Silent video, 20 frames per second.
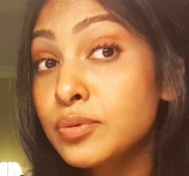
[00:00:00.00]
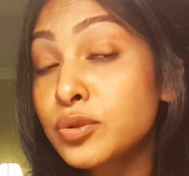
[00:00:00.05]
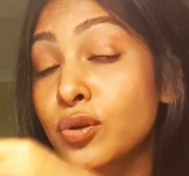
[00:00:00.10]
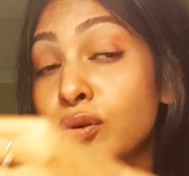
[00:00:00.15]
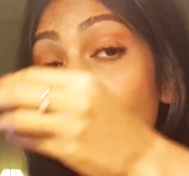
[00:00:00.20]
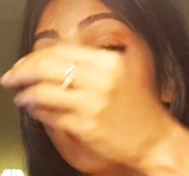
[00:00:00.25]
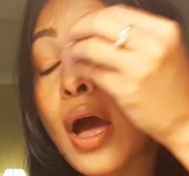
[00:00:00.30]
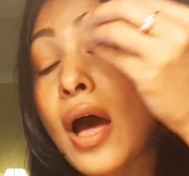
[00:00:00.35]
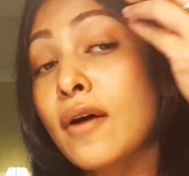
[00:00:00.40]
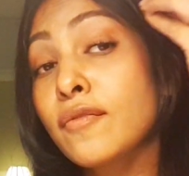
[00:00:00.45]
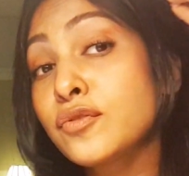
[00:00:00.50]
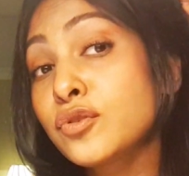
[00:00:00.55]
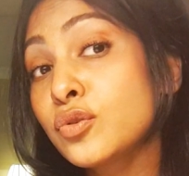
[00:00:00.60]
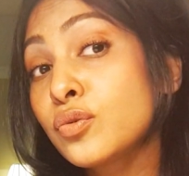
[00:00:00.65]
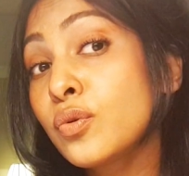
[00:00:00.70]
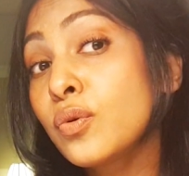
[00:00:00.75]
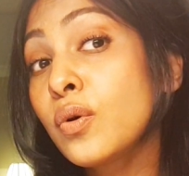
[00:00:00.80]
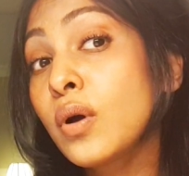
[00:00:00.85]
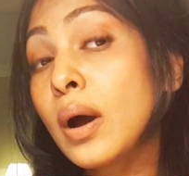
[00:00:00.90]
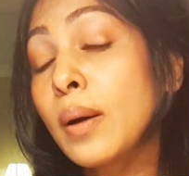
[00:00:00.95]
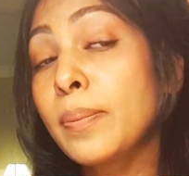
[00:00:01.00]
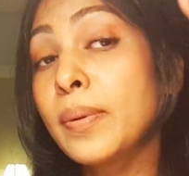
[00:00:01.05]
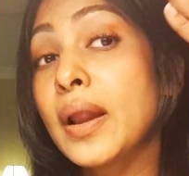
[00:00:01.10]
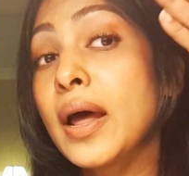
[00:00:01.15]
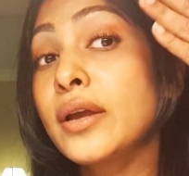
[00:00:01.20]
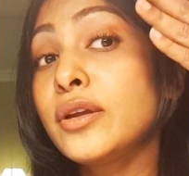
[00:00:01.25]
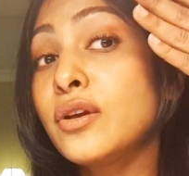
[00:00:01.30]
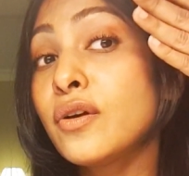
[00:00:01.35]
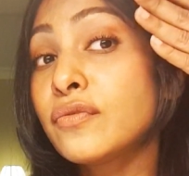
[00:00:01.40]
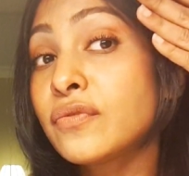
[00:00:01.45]
So you have to apply
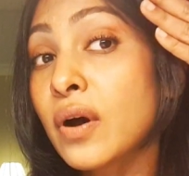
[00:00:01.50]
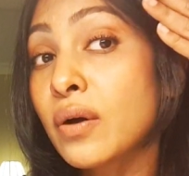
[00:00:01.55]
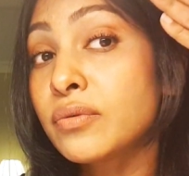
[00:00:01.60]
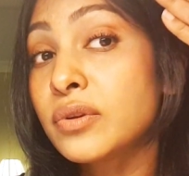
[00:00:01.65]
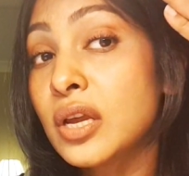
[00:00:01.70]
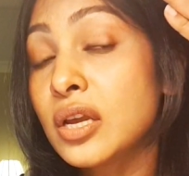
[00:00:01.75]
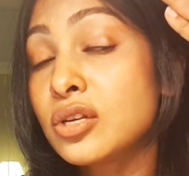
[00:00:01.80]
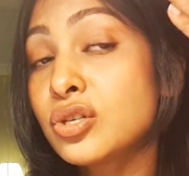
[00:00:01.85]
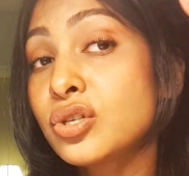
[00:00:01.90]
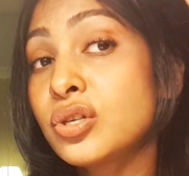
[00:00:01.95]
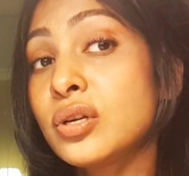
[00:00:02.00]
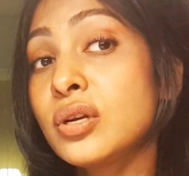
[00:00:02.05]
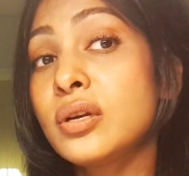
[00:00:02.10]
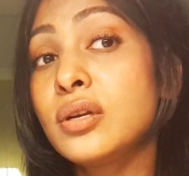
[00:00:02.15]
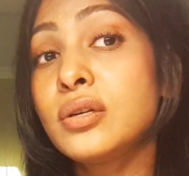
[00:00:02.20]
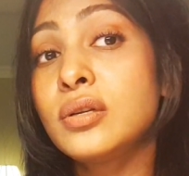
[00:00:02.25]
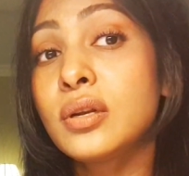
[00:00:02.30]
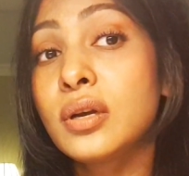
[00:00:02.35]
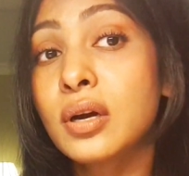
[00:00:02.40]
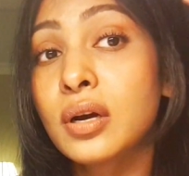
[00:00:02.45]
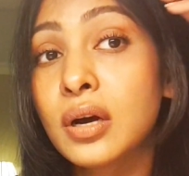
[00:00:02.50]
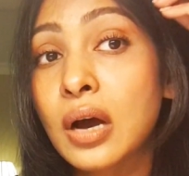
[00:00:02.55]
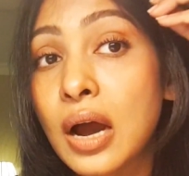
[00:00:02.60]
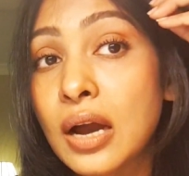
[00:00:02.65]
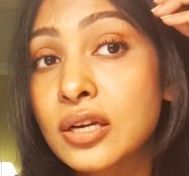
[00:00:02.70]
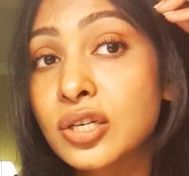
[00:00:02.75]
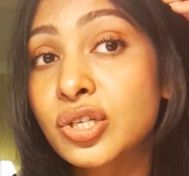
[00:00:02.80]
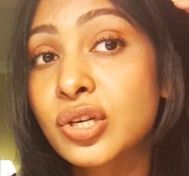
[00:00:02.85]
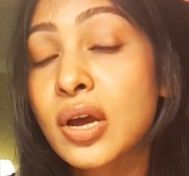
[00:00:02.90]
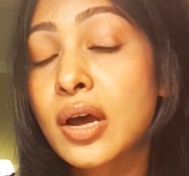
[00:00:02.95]
your foundation,
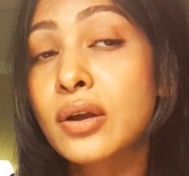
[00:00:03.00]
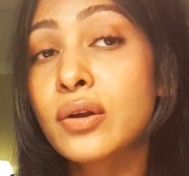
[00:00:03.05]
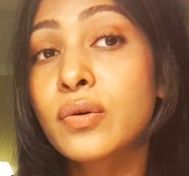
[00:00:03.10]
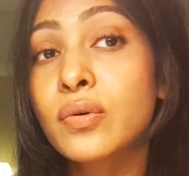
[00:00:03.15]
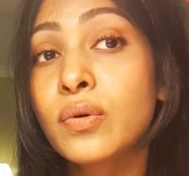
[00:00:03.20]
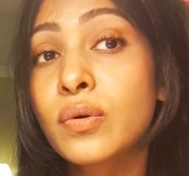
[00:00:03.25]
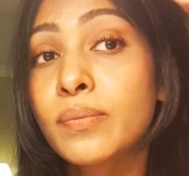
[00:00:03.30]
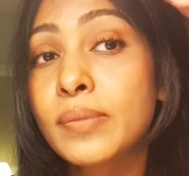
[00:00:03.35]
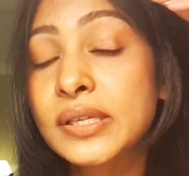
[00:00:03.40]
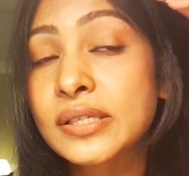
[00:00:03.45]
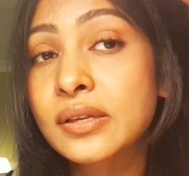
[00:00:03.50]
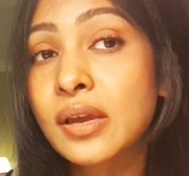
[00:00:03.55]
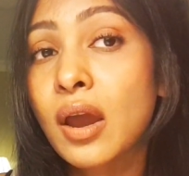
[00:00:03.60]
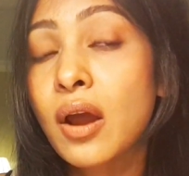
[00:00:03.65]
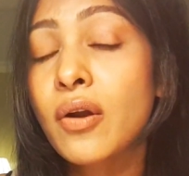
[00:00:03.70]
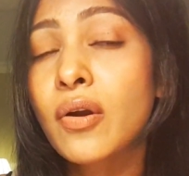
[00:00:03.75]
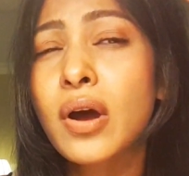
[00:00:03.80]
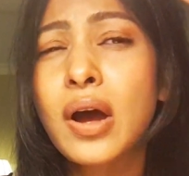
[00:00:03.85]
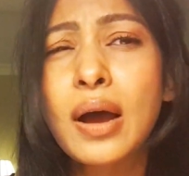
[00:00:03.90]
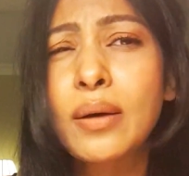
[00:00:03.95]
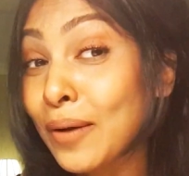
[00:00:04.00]
eyeshadow, mascara.